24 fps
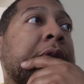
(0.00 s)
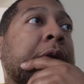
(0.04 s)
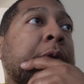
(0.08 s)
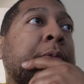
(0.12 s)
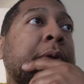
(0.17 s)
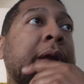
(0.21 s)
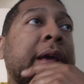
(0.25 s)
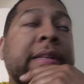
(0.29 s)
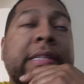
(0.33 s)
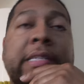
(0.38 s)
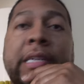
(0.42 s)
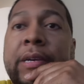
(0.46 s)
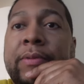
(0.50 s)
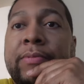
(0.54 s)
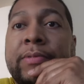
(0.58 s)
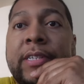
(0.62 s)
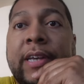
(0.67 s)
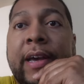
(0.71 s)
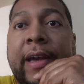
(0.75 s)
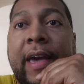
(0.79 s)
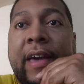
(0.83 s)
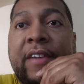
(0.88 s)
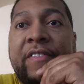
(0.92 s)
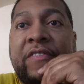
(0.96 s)
What I did was
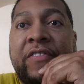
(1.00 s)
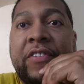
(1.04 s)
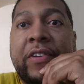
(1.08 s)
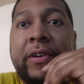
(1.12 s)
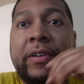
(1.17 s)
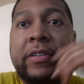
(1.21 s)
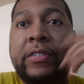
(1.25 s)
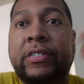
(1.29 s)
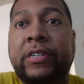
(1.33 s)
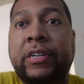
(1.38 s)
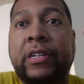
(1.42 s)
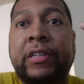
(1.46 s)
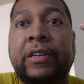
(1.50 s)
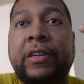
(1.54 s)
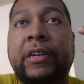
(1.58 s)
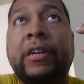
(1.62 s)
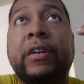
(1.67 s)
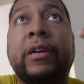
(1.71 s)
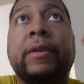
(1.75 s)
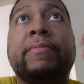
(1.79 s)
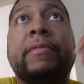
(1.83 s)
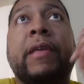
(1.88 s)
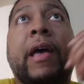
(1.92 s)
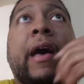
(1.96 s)
I got finished
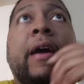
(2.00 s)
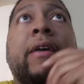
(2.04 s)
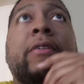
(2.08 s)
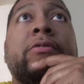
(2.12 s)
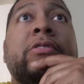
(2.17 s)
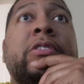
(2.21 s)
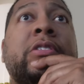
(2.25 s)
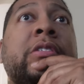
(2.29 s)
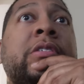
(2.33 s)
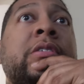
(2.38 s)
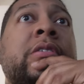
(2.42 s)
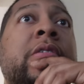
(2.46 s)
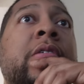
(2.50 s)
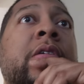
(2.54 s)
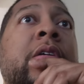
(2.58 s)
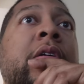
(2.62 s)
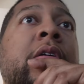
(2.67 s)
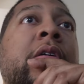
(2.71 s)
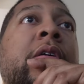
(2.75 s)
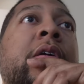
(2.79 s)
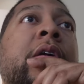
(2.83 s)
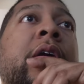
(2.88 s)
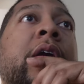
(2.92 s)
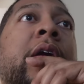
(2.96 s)
cleaning up the house
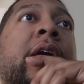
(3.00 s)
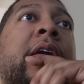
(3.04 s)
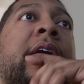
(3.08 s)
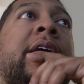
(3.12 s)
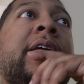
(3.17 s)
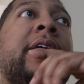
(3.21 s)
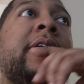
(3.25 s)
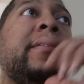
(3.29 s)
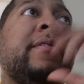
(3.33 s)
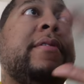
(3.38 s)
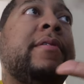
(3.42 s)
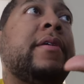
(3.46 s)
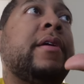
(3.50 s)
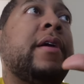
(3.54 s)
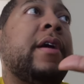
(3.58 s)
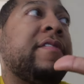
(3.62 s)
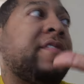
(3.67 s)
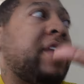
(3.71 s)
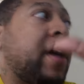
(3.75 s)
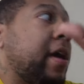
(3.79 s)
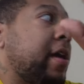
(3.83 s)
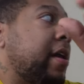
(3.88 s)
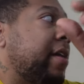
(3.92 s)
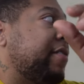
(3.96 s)
and
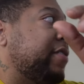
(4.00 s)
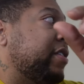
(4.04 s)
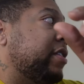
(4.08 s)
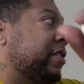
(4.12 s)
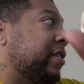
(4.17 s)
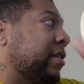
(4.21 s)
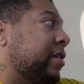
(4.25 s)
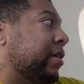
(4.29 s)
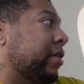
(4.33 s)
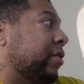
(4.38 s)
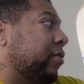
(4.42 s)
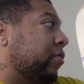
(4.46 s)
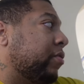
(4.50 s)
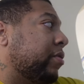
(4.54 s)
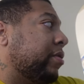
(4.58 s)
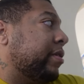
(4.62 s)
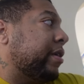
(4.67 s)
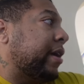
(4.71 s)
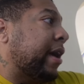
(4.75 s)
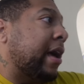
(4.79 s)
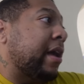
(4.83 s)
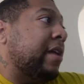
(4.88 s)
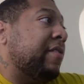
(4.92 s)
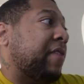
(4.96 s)
I've got everything in
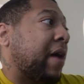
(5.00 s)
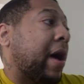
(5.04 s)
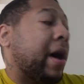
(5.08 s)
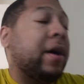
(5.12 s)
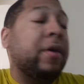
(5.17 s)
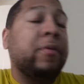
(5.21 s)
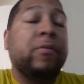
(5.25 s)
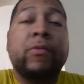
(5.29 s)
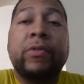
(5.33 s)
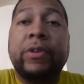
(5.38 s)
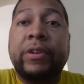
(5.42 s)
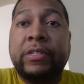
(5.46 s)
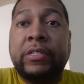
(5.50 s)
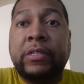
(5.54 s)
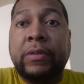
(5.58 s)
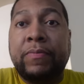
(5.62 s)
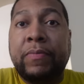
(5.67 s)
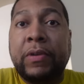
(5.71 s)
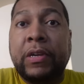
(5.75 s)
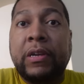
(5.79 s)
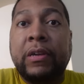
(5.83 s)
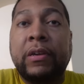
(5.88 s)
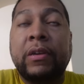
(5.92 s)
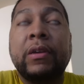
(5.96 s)
order, kind of how I want it to
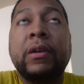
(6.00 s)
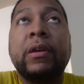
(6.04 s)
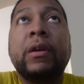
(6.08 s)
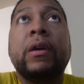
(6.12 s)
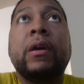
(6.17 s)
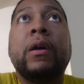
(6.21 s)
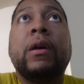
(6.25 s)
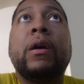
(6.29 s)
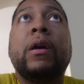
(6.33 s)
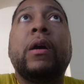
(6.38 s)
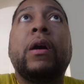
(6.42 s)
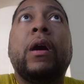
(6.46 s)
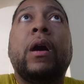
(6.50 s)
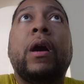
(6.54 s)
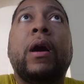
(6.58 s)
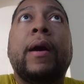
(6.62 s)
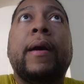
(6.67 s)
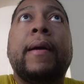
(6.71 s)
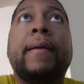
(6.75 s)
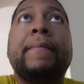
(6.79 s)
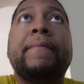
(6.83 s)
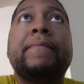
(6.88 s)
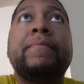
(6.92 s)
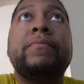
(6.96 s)
be.
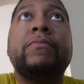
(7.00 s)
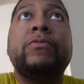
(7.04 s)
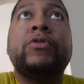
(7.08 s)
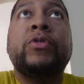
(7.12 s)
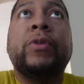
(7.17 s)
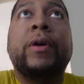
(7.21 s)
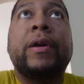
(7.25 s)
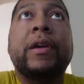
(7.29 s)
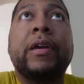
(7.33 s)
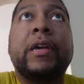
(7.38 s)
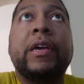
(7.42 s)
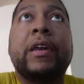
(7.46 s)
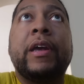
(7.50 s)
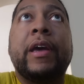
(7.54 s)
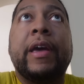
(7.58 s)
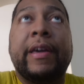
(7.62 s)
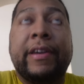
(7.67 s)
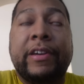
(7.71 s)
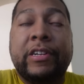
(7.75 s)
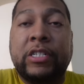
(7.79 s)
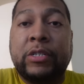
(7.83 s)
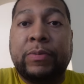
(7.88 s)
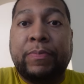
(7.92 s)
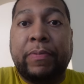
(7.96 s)
Trying to get
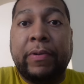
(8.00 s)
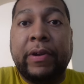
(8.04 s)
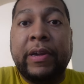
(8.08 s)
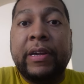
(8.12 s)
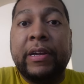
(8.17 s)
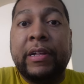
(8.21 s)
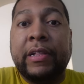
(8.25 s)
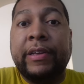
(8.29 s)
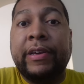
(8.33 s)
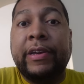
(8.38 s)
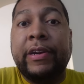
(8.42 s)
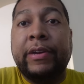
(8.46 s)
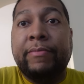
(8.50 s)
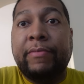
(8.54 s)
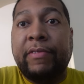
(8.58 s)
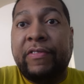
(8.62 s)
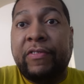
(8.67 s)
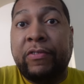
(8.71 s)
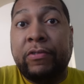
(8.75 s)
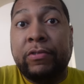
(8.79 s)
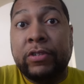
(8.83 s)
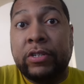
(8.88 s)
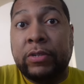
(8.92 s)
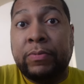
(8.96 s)
ahead of spring cleaning
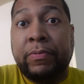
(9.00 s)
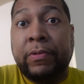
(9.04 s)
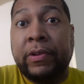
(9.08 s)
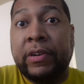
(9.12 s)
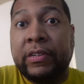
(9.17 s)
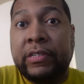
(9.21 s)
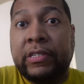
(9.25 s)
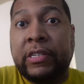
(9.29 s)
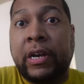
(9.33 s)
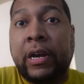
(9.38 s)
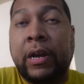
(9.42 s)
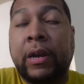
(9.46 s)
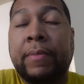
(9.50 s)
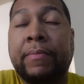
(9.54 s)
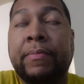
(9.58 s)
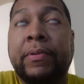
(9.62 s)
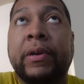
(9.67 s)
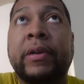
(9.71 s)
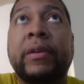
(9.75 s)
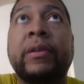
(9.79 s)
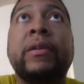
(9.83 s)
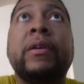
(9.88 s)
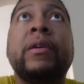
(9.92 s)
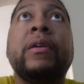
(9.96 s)
before springtime,
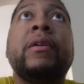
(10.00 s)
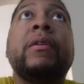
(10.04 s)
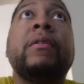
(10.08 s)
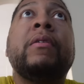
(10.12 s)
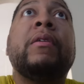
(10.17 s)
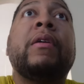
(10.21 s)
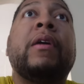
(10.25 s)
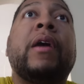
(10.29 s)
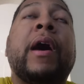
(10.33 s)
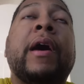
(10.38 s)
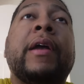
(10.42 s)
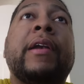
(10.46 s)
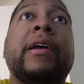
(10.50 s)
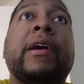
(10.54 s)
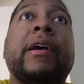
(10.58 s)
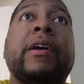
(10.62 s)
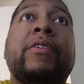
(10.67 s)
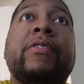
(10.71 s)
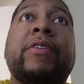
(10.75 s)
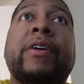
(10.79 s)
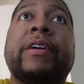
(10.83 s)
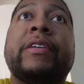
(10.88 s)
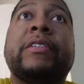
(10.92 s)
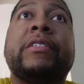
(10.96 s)
but I
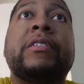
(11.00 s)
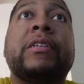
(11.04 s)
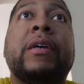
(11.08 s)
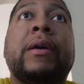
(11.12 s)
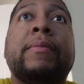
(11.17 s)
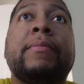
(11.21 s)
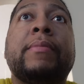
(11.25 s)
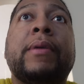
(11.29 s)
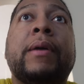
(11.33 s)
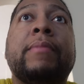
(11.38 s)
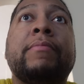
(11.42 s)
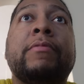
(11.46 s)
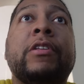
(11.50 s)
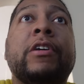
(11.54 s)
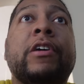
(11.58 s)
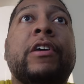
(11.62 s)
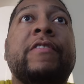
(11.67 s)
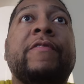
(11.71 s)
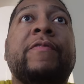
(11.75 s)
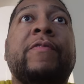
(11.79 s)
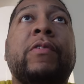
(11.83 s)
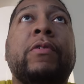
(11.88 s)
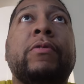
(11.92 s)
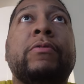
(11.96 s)
digress. I'm
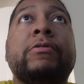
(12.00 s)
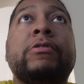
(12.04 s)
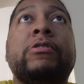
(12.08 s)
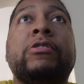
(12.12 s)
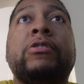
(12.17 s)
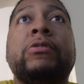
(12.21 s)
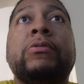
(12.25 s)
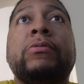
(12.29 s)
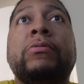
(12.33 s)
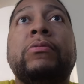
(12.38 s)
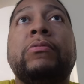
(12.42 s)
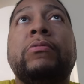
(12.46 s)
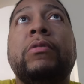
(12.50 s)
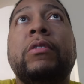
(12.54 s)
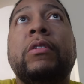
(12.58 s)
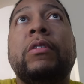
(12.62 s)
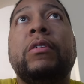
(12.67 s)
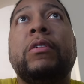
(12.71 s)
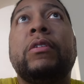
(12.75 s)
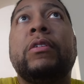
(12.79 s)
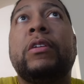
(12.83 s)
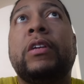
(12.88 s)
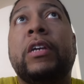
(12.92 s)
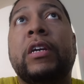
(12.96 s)
looking forward to
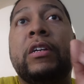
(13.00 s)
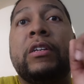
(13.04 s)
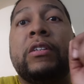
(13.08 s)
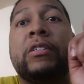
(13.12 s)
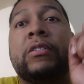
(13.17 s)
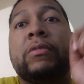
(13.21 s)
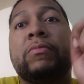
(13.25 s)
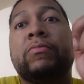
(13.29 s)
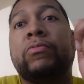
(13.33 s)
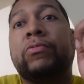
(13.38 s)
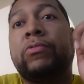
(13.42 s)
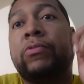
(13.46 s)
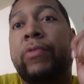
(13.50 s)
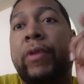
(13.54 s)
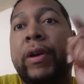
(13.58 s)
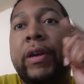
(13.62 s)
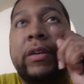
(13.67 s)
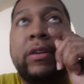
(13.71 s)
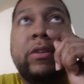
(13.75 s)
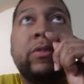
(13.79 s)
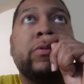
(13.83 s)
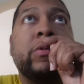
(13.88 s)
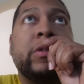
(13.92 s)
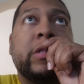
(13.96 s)
getting some
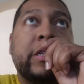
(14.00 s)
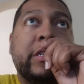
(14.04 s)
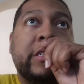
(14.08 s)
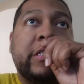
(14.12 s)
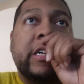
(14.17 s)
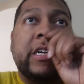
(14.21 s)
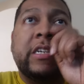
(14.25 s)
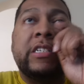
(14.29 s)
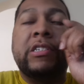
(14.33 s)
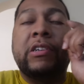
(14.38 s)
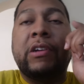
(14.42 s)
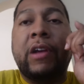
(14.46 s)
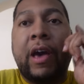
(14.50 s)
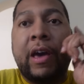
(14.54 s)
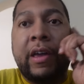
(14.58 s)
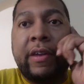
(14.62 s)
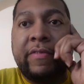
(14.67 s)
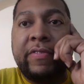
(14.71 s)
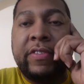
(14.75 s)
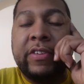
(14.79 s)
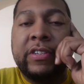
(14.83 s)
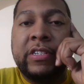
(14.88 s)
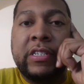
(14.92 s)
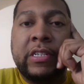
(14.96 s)
great utilization out
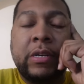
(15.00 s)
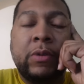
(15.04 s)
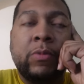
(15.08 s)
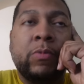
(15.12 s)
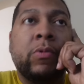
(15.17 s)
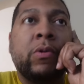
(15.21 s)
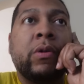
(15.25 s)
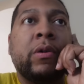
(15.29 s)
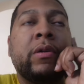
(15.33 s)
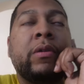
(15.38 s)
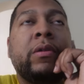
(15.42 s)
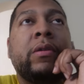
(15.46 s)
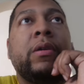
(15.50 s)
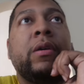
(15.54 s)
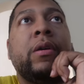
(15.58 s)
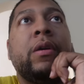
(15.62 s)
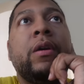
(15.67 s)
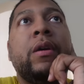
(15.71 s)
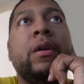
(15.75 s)
of the C1